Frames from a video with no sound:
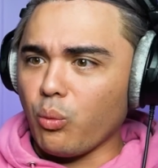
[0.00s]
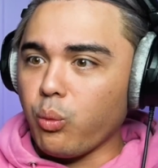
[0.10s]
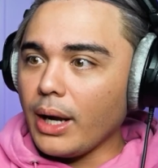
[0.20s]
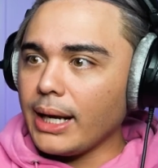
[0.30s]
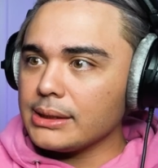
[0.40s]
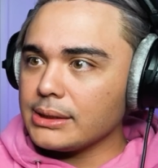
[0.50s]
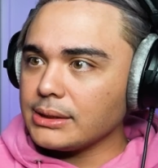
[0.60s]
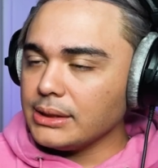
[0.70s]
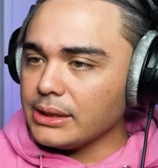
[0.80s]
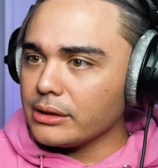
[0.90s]
What kind of
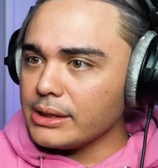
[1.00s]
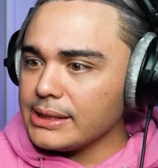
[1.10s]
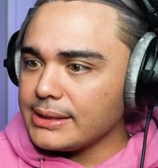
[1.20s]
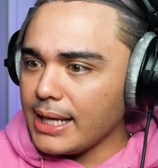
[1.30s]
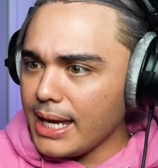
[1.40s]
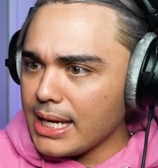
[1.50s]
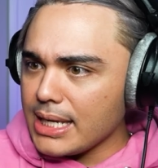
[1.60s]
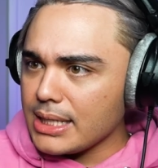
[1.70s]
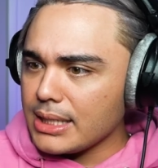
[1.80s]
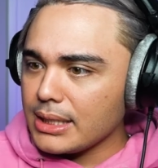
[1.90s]
sneaker is
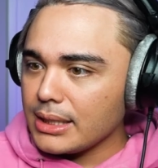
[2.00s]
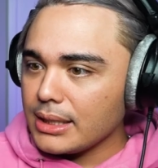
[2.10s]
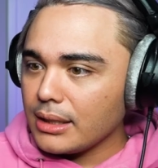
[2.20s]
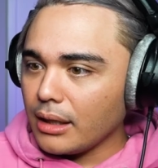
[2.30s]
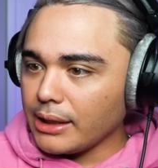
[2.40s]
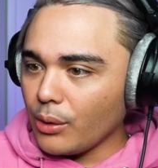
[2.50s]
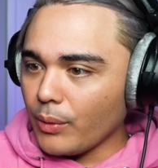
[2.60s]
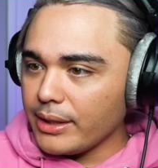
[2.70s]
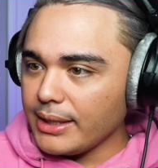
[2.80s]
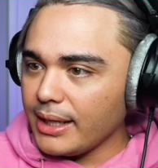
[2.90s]
that? Are they
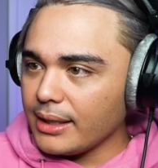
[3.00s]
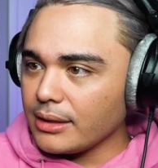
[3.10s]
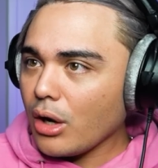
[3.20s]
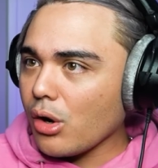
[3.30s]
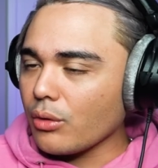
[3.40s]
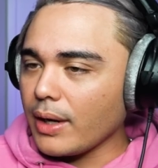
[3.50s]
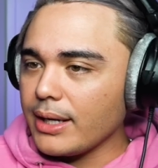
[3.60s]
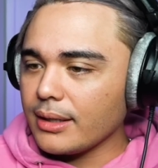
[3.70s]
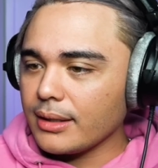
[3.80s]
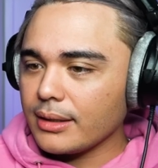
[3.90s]
wearing that? No, right?